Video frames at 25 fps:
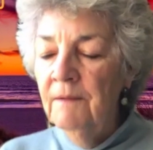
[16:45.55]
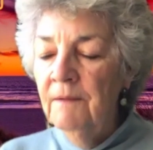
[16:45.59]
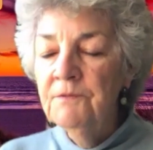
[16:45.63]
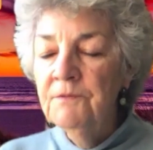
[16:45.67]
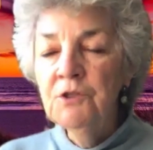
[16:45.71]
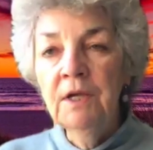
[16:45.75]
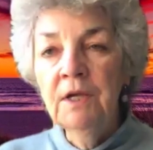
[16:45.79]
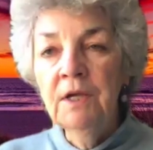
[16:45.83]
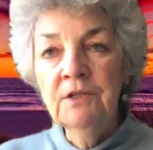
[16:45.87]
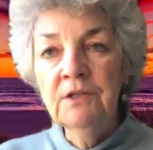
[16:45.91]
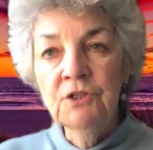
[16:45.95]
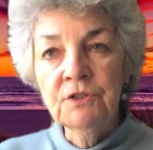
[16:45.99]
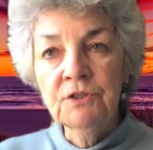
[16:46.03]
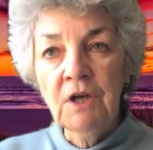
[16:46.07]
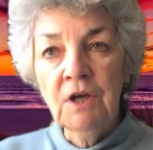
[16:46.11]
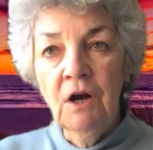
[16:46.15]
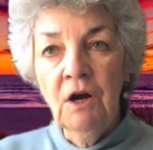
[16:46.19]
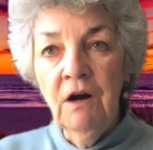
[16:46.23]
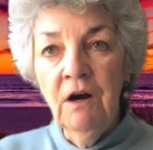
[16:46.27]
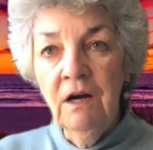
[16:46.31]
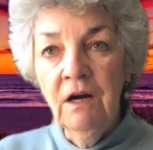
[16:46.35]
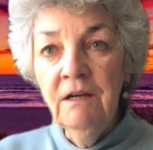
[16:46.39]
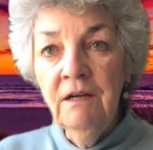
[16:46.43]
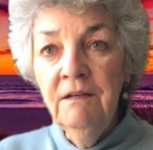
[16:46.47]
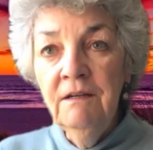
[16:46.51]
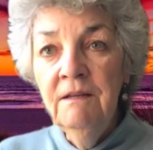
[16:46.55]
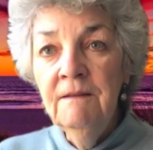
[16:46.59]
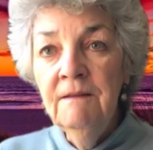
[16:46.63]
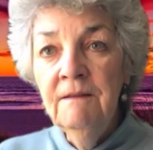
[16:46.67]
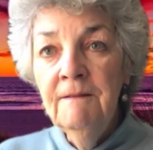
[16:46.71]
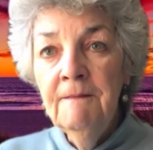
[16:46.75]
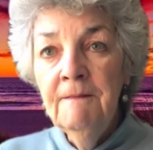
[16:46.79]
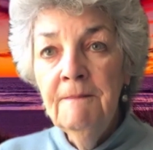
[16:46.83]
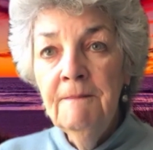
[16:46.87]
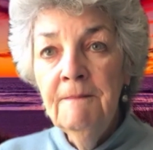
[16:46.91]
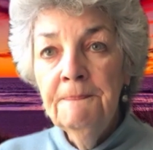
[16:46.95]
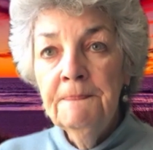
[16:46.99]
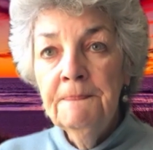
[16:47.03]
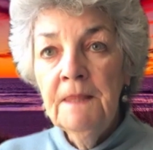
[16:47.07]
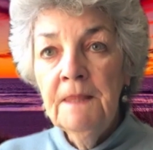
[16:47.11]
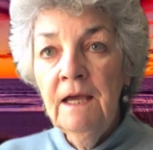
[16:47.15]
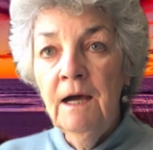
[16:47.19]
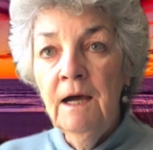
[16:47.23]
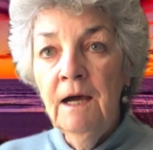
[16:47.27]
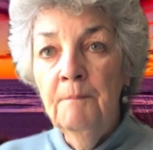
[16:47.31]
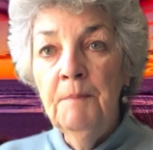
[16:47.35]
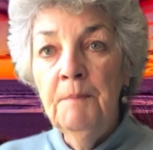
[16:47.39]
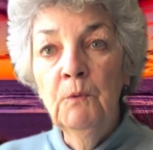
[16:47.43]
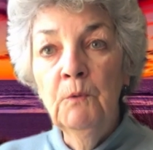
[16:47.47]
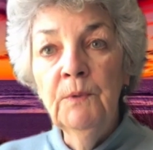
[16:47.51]
Change is hard,
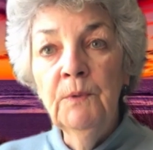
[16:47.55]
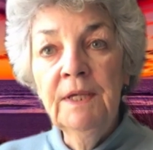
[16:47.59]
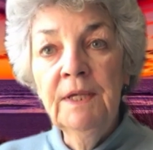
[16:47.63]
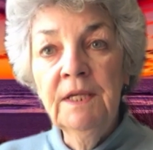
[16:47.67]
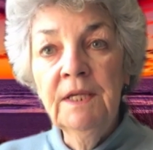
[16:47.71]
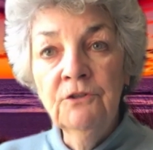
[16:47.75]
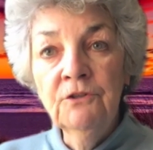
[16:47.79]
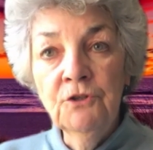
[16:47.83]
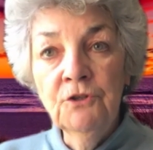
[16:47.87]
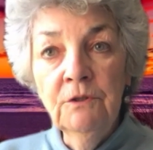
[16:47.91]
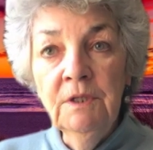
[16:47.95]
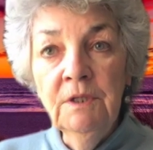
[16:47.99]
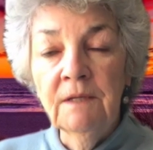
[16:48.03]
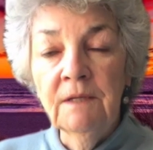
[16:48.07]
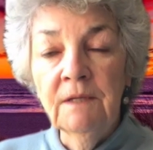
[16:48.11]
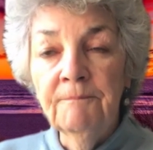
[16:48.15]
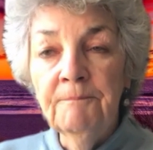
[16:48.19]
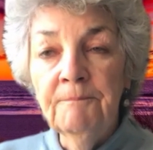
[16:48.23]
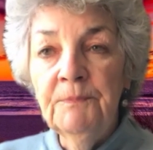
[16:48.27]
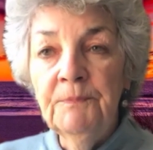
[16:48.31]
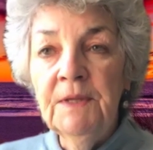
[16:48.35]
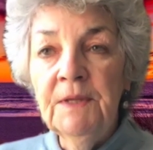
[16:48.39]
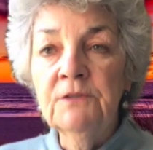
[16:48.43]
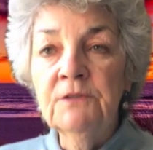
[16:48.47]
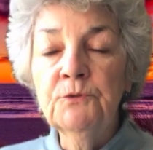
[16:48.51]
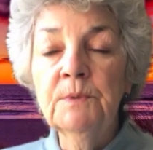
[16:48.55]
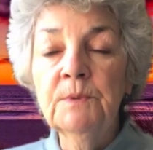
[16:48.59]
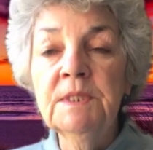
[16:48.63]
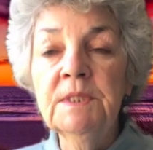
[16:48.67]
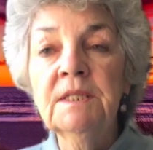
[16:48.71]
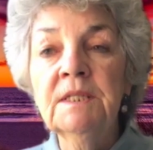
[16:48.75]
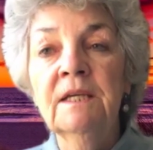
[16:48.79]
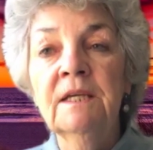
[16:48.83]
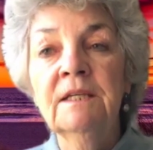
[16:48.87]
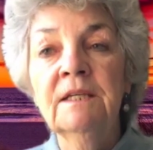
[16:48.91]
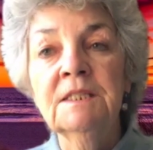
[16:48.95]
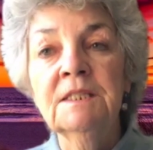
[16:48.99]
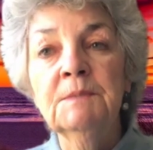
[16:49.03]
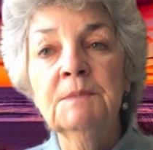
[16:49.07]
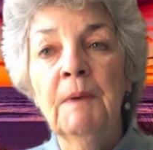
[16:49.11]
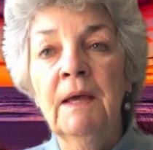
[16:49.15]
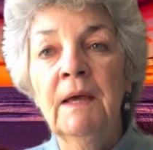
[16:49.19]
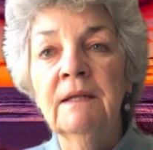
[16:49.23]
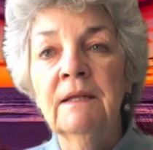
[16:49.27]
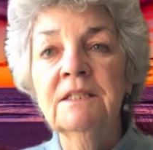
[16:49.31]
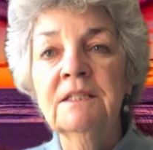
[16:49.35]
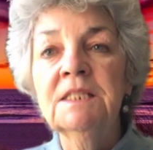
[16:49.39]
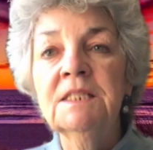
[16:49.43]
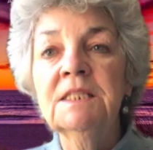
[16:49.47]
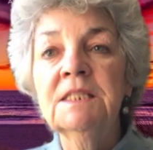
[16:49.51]
but we can do it. As we say in
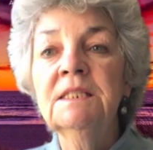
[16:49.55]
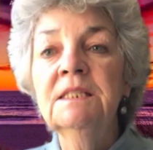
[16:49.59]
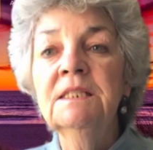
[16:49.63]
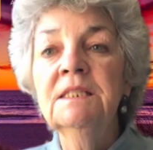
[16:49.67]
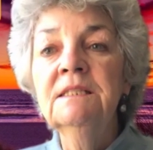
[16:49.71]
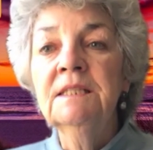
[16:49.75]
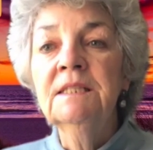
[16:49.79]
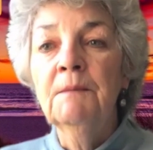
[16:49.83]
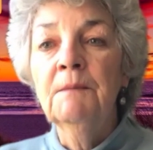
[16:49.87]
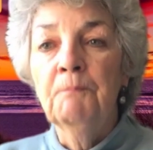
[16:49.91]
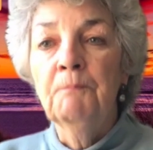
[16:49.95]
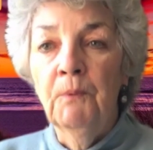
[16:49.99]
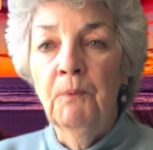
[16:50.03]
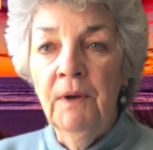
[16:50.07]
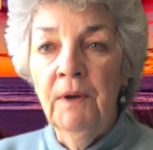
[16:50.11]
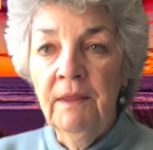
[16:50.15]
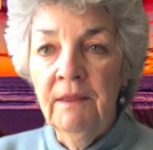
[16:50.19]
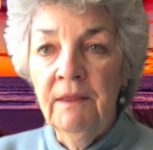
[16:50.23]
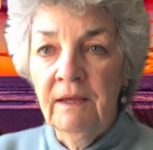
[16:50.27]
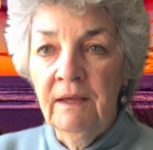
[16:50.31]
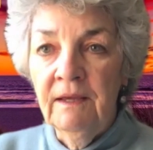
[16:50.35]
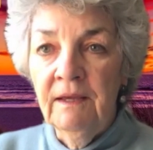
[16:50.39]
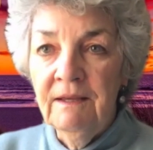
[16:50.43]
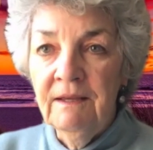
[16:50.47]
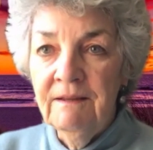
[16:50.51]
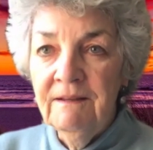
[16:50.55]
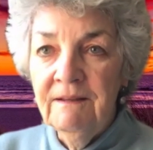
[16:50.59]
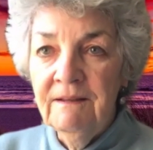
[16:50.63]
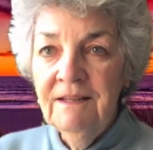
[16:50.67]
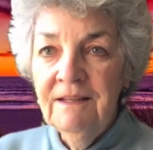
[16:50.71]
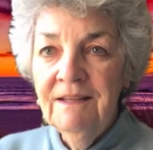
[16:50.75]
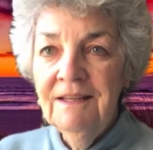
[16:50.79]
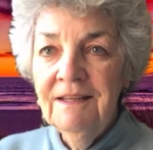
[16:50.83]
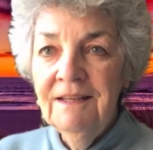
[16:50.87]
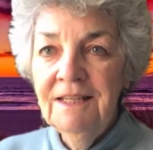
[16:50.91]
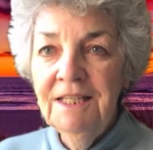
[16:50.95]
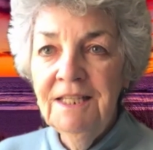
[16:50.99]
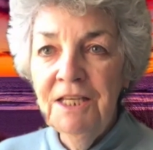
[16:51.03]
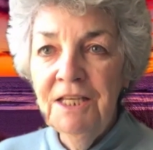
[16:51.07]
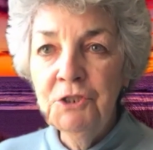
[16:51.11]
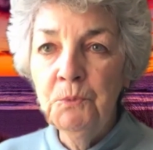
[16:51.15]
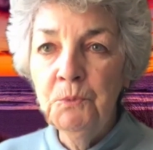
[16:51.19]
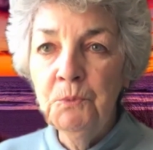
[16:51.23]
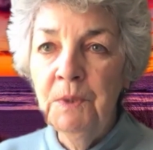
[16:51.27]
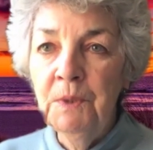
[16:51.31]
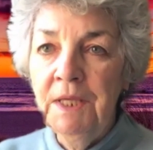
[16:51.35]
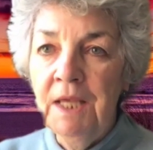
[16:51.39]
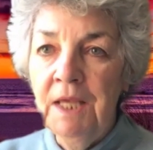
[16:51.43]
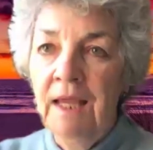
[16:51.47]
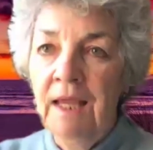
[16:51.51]
Spanish, sí se puede. Yes,
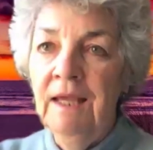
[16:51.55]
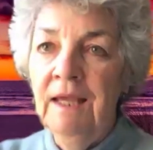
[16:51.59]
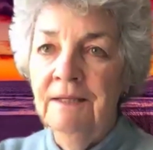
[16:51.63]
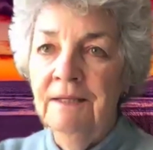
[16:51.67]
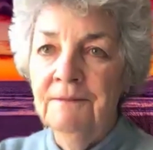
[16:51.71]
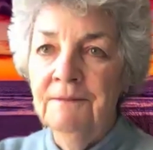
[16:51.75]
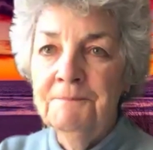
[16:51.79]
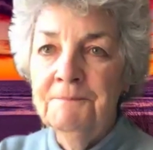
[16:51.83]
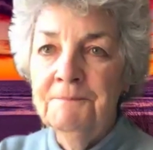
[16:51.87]
we can.